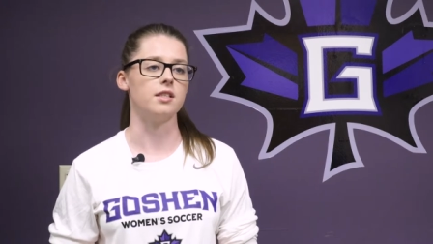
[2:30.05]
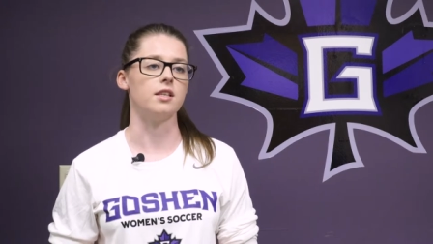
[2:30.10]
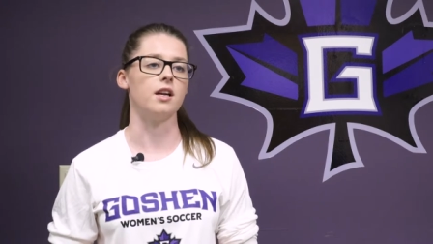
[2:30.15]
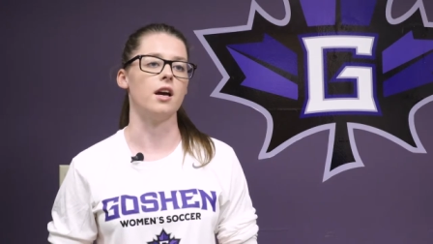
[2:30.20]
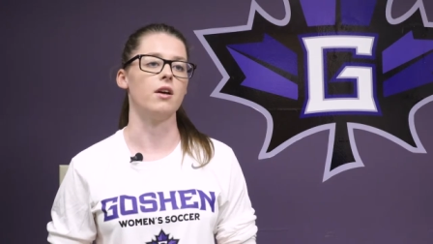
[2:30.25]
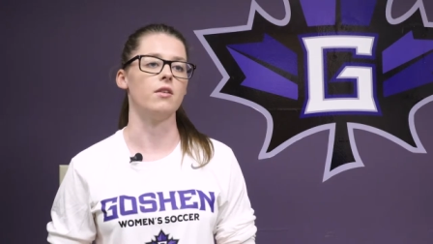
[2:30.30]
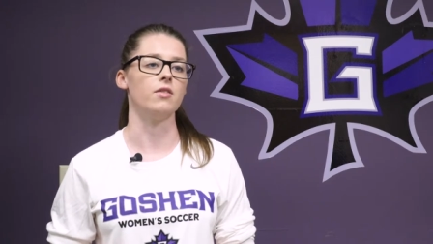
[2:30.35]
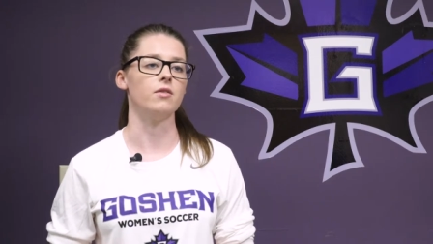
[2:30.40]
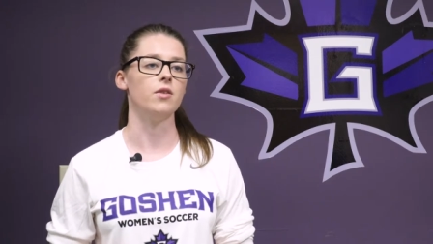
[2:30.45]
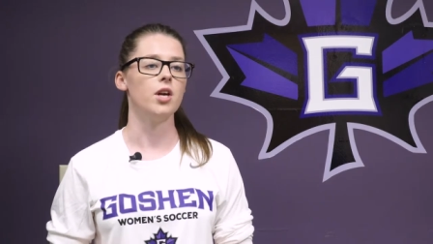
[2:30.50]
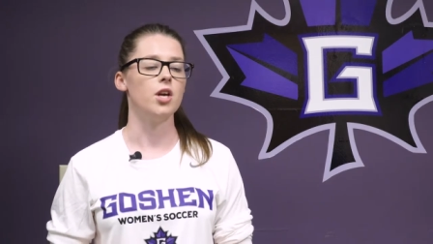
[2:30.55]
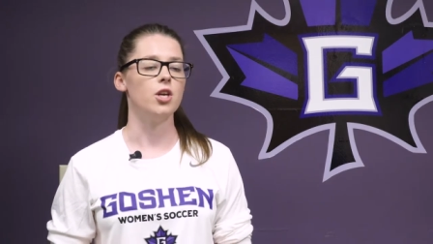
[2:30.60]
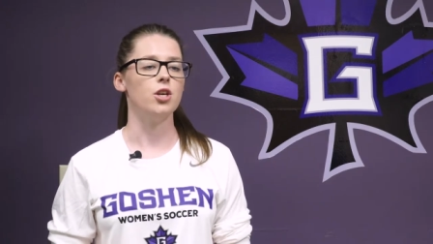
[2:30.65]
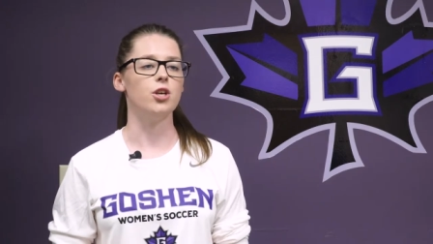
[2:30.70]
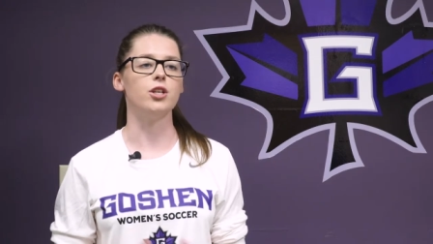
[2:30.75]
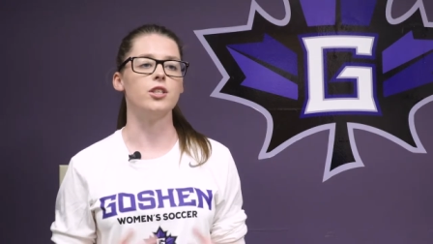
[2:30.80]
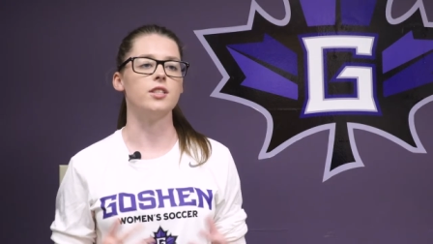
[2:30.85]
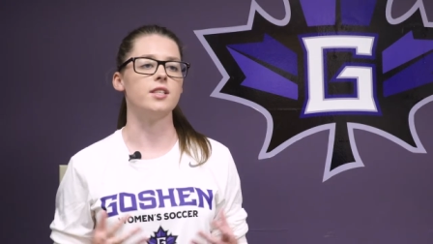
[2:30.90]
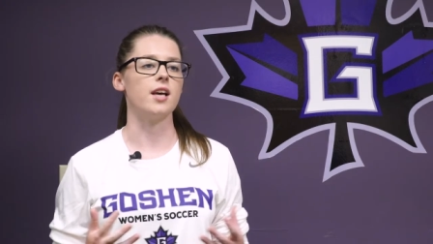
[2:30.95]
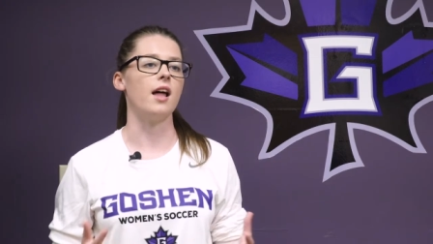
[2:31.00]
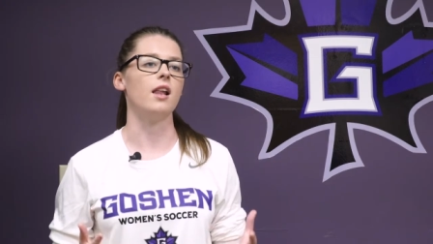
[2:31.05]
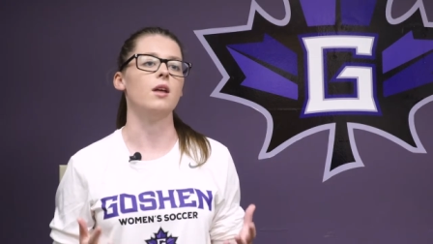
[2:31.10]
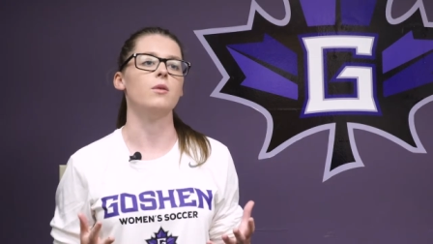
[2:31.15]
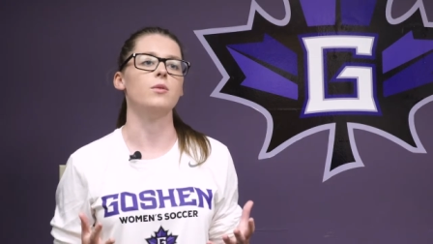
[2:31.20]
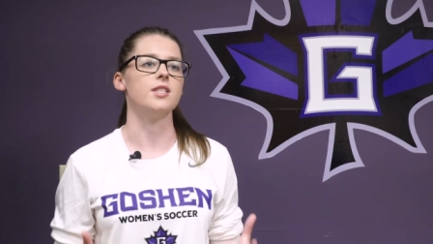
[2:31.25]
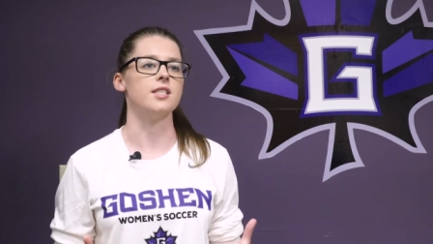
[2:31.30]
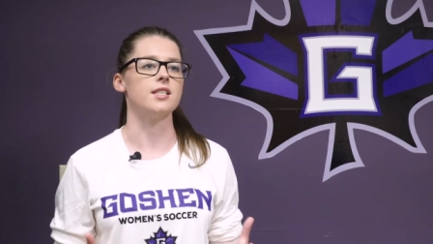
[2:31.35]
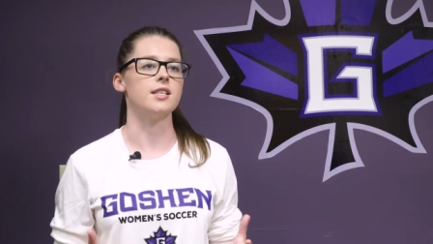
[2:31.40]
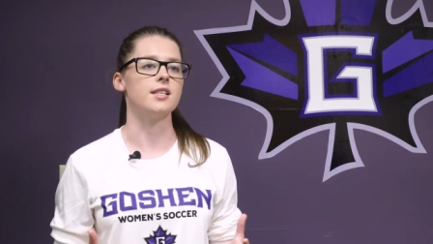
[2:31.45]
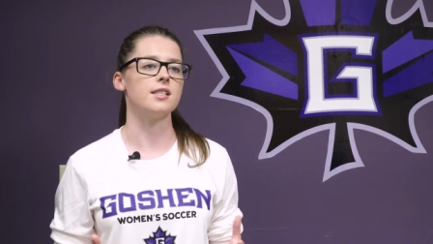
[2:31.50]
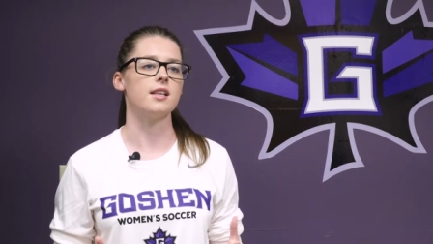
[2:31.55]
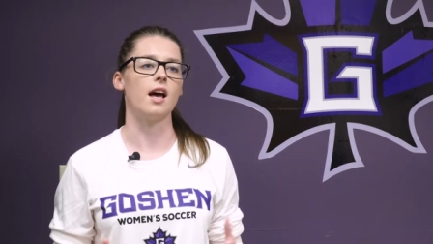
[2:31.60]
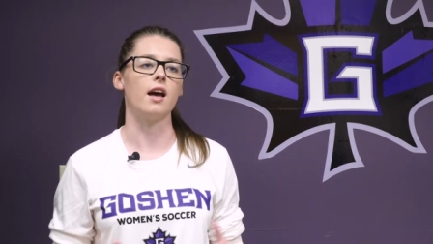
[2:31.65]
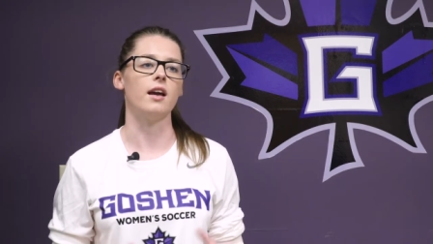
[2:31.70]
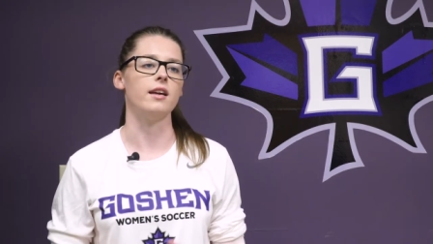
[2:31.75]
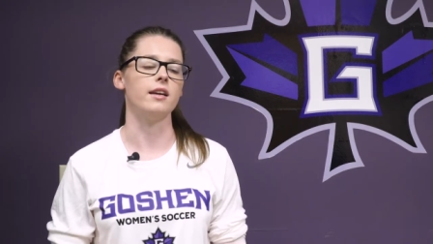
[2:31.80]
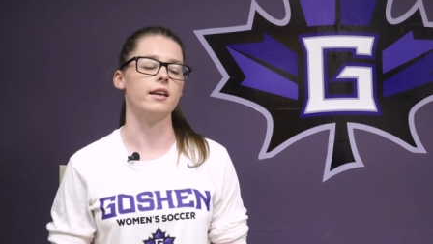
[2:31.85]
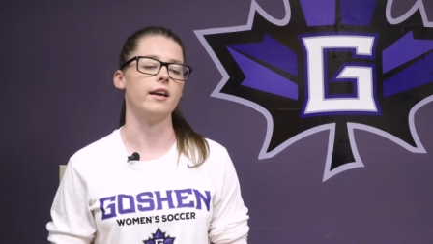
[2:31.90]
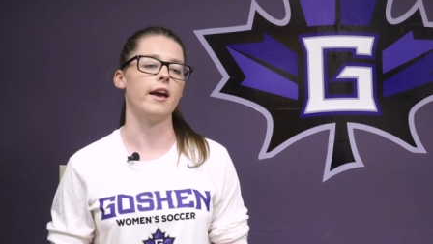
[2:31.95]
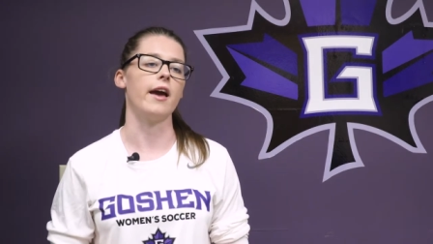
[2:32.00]
You know, you could tell it was an
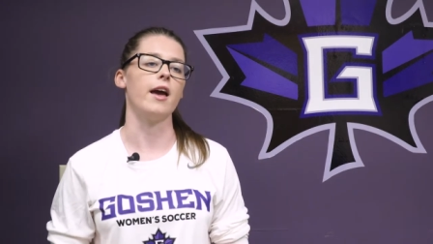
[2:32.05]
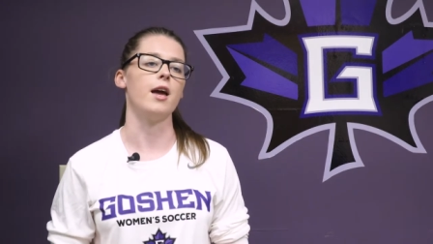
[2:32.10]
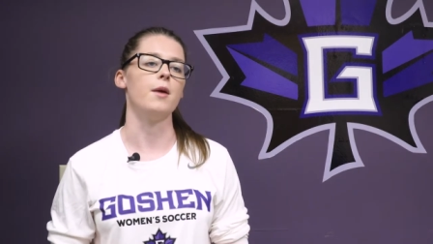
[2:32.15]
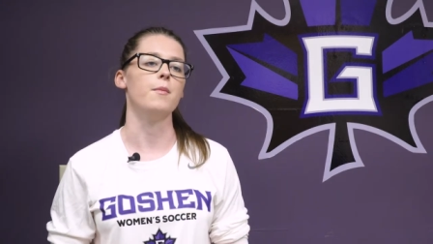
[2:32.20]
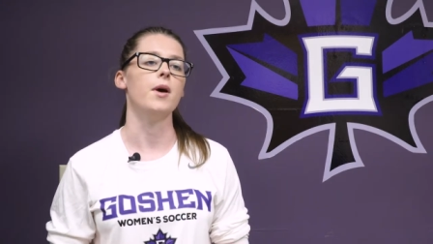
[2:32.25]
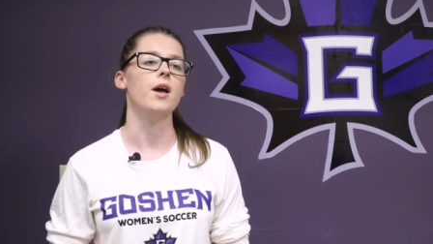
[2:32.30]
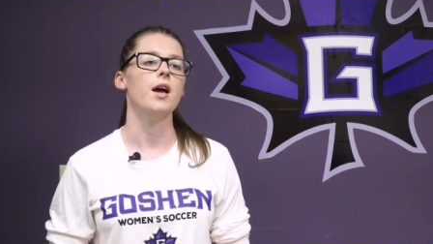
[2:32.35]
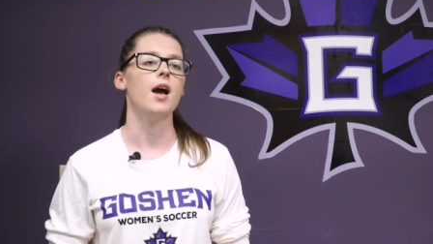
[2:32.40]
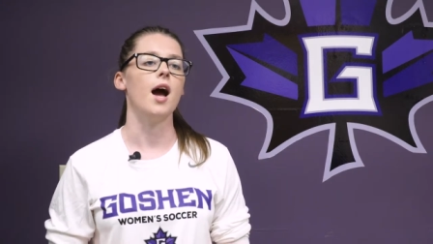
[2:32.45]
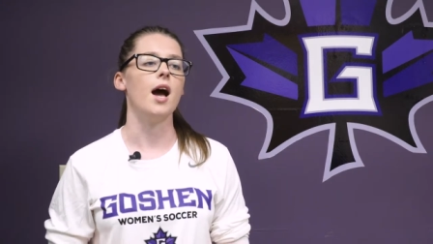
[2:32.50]
exciting game.